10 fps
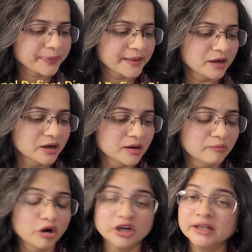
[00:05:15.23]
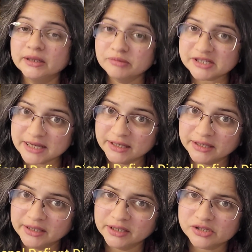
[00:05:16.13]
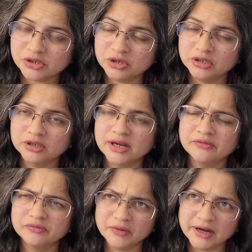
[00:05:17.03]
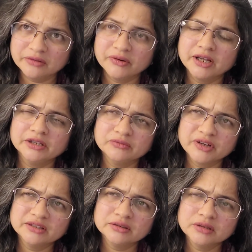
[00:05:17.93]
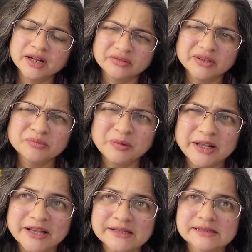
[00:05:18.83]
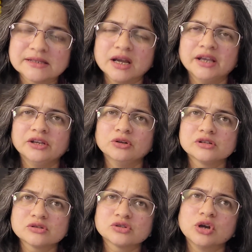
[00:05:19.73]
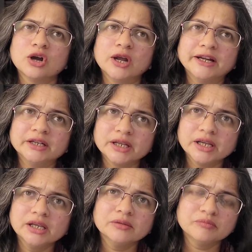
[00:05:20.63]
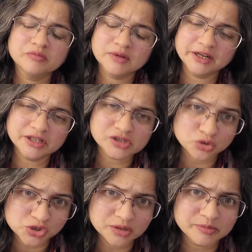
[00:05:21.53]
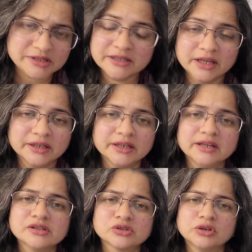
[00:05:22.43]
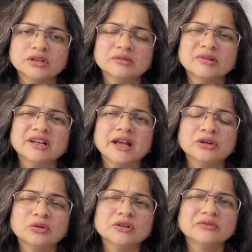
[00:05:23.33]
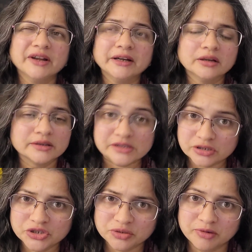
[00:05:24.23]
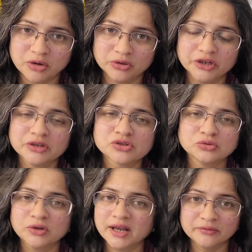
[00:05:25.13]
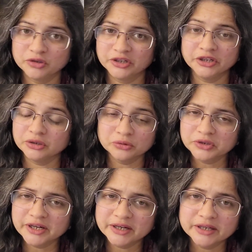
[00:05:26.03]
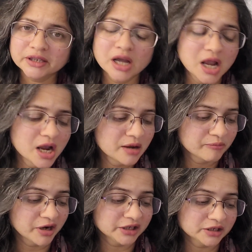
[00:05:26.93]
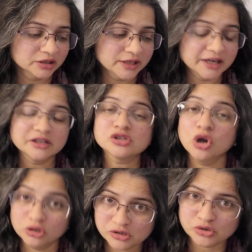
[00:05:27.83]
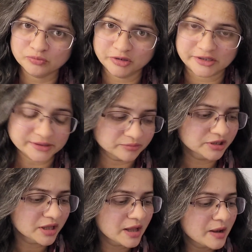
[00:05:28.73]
borderline personality disorder. At one place, I also saw antisocial personality disorder, but I couldn't find a research about it, so I have not included it. But that is also possible.